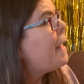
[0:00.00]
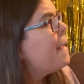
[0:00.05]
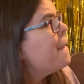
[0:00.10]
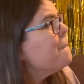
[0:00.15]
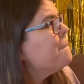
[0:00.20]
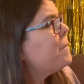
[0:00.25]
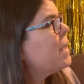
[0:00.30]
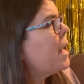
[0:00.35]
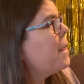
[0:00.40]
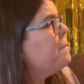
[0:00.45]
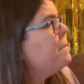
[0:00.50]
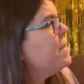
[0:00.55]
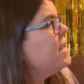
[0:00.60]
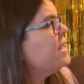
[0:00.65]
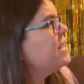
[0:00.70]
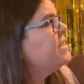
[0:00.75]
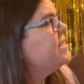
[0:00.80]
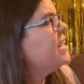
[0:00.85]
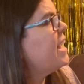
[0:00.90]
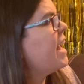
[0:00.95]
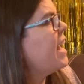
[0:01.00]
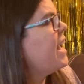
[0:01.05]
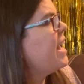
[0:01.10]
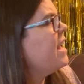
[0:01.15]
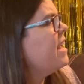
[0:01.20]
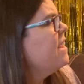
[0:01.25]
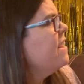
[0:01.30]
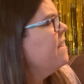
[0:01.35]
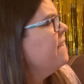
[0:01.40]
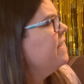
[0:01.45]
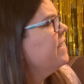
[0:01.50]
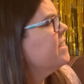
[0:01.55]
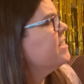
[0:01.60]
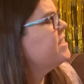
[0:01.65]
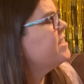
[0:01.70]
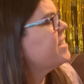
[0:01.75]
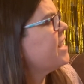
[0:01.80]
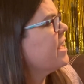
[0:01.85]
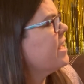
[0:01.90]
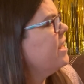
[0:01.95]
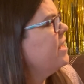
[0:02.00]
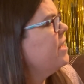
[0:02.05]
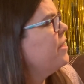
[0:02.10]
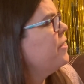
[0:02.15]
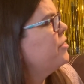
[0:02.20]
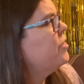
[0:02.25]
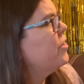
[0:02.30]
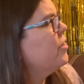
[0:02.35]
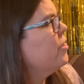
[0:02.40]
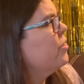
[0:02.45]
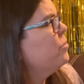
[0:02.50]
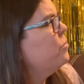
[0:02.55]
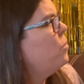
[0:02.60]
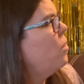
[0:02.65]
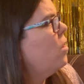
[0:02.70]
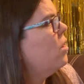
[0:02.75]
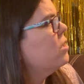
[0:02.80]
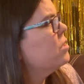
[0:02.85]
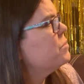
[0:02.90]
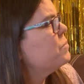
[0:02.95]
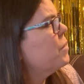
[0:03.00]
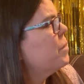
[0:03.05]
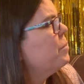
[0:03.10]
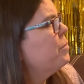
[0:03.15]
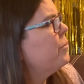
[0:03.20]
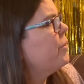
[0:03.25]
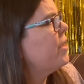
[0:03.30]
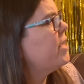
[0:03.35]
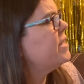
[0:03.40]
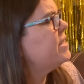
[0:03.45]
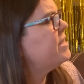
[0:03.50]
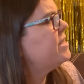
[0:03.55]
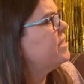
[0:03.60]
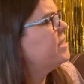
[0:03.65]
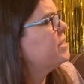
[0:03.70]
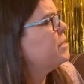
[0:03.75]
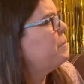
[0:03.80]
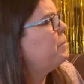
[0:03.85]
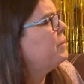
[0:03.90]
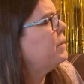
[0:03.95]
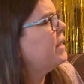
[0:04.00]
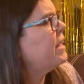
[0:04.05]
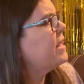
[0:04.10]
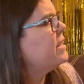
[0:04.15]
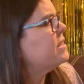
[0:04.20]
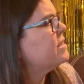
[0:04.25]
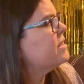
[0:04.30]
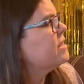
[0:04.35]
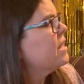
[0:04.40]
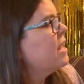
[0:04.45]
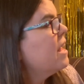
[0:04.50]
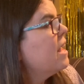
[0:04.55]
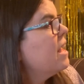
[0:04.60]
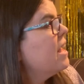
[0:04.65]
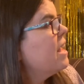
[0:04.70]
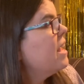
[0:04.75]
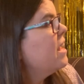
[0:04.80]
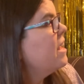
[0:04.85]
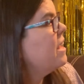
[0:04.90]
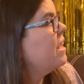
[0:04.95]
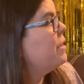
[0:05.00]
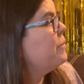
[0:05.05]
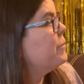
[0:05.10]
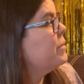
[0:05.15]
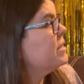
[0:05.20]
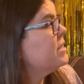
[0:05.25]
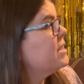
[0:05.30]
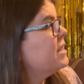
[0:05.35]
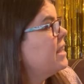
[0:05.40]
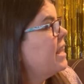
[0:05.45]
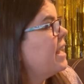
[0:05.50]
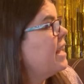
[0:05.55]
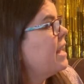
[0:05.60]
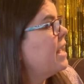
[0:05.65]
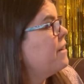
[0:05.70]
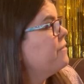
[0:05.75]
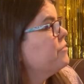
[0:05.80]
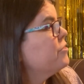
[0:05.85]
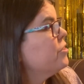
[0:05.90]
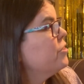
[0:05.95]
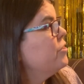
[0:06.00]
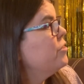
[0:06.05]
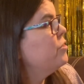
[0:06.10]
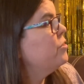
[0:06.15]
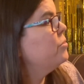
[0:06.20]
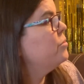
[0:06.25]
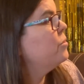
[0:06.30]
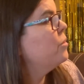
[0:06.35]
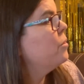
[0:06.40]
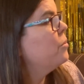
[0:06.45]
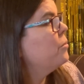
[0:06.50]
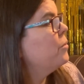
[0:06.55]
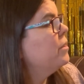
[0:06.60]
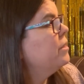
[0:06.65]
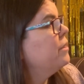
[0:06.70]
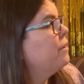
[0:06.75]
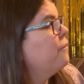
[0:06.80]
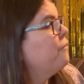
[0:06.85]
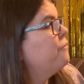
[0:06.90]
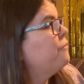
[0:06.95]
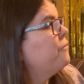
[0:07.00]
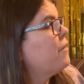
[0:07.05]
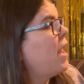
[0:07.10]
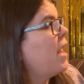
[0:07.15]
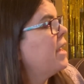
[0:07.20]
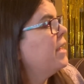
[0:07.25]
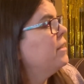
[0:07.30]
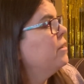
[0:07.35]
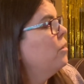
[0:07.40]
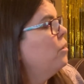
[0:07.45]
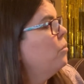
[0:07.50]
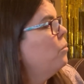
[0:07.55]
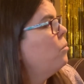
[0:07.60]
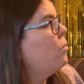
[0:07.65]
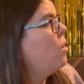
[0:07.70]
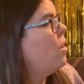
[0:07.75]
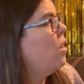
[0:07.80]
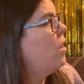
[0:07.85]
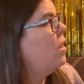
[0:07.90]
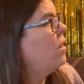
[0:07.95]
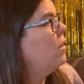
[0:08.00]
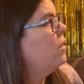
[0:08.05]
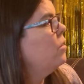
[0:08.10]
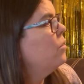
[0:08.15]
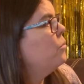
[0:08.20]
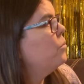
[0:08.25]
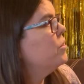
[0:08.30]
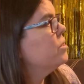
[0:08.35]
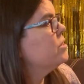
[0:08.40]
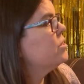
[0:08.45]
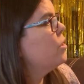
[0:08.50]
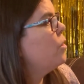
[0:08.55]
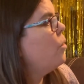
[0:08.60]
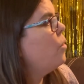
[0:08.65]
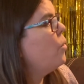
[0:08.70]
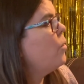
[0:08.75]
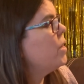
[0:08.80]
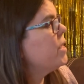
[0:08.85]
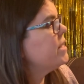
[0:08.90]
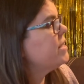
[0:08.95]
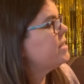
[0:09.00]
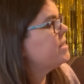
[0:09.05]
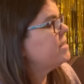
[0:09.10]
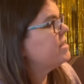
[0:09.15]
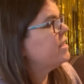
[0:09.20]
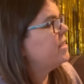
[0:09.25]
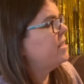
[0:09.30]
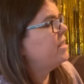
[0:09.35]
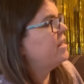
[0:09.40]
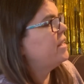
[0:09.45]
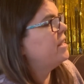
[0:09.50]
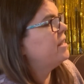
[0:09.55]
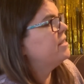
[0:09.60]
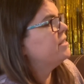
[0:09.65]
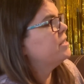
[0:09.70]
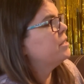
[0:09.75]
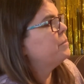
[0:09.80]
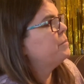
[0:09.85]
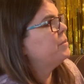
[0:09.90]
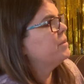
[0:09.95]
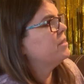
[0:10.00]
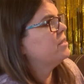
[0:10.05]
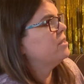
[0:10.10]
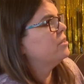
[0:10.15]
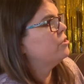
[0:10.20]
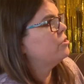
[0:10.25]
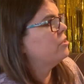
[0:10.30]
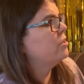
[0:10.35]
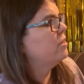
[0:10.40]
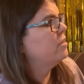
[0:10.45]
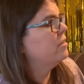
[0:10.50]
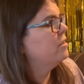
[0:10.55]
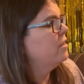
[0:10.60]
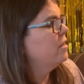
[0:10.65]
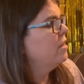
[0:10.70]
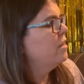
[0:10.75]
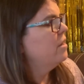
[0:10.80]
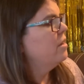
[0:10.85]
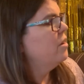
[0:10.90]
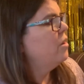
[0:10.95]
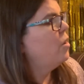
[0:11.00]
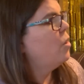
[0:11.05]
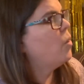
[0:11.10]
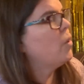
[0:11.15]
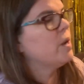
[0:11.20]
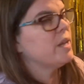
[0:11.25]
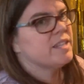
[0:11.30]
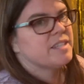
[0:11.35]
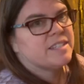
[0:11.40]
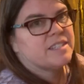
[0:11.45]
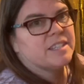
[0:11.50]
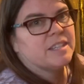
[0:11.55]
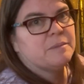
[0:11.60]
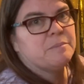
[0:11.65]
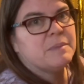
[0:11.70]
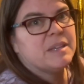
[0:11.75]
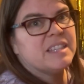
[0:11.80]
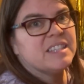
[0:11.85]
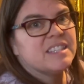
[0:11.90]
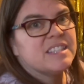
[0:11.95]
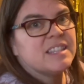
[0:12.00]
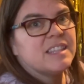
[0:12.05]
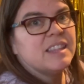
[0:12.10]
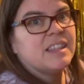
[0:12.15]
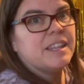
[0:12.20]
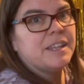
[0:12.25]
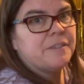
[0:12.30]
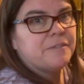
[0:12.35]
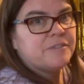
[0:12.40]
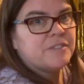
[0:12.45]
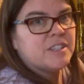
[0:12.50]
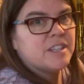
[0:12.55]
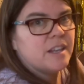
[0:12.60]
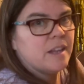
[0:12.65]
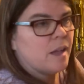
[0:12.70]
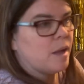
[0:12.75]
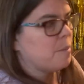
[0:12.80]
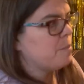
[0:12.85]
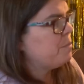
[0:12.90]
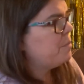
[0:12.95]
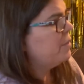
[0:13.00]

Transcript: By midday, the second and third walls were braced into place. It was late afternoon when the final wall was hoisted into position. Hoisted means lifted up.